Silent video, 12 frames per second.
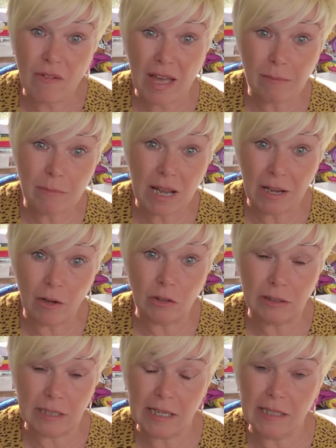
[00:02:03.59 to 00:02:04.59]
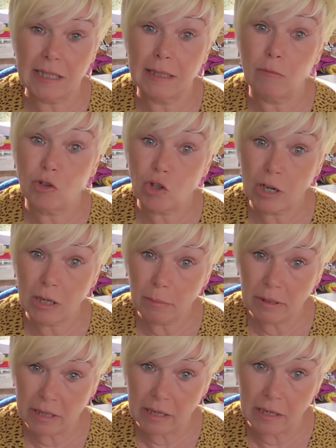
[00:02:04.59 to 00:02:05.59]
I've had my holidays and I'm trying
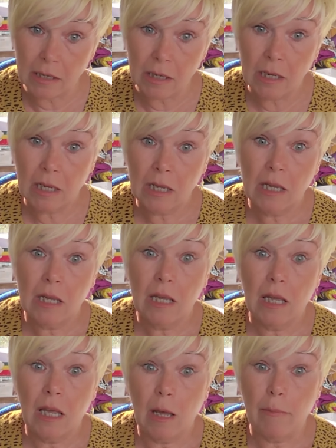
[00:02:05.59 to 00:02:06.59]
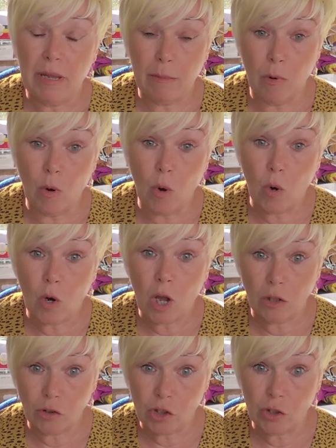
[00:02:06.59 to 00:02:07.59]
to be a bit more
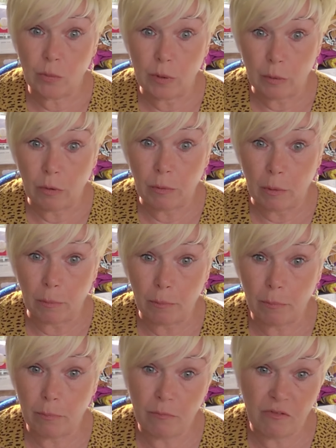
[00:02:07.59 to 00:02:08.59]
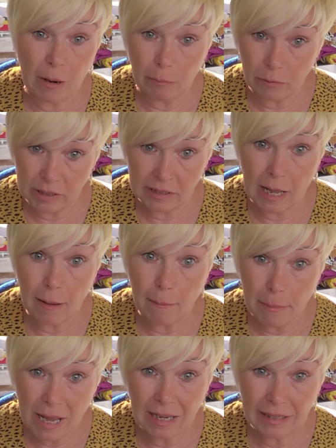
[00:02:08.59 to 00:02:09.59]
conscious with the fabrics that
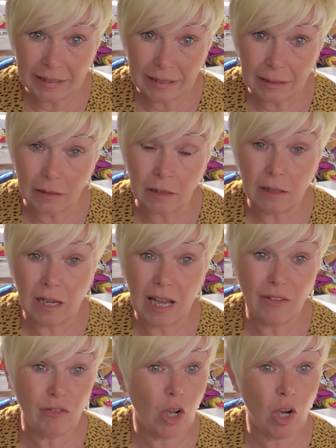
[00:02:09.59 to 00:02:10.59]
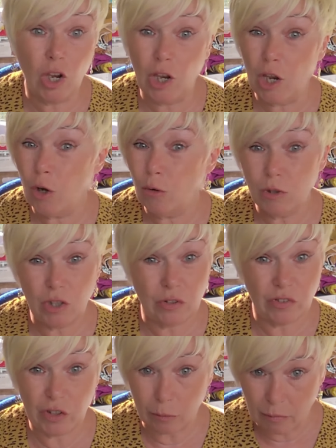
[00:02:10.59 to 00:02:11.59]
I'm buying. I've got loads
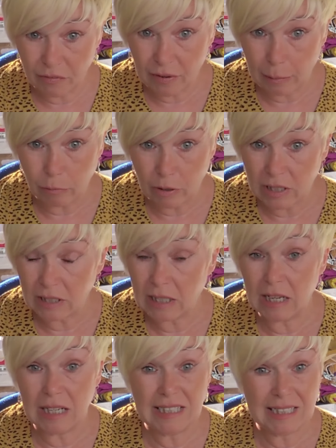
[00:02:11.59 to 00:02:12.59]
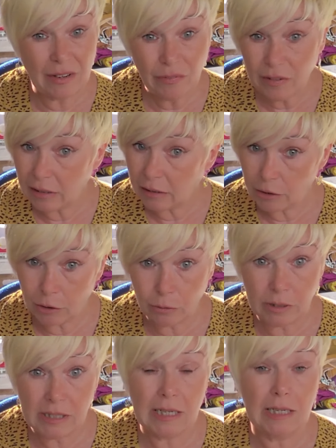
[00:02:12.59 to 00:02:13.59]
of summer fabrics I definitely
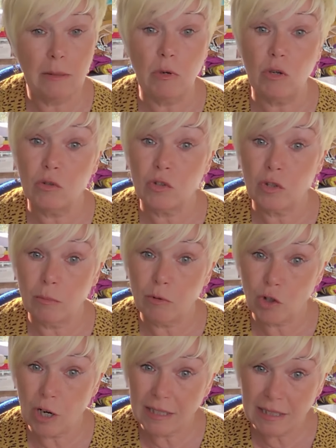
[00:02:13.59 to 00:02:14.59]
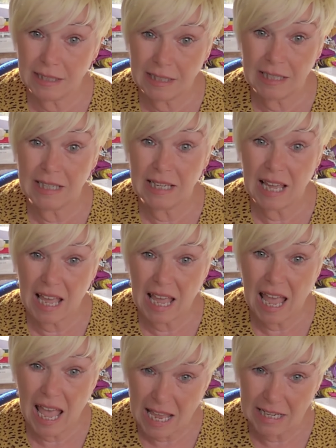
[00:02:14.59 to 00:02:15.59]
don't need anymore. So I'm trying to think
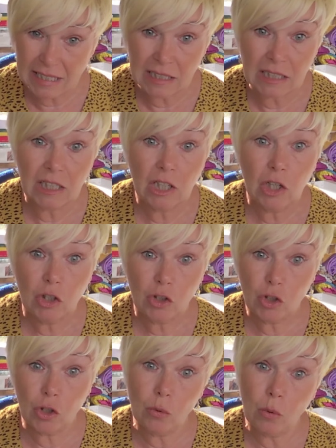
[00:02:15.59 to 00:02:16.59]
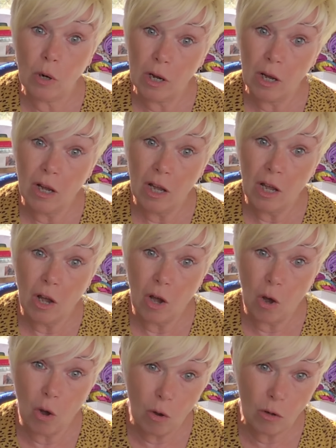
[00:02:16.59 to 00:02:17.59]
ahead to
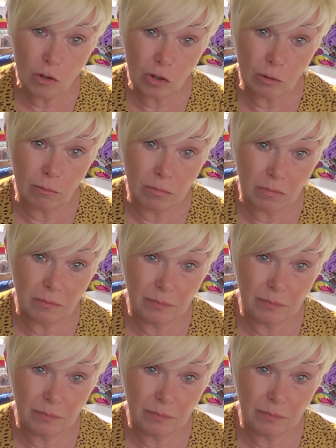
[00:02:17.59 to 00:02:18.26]
autumn.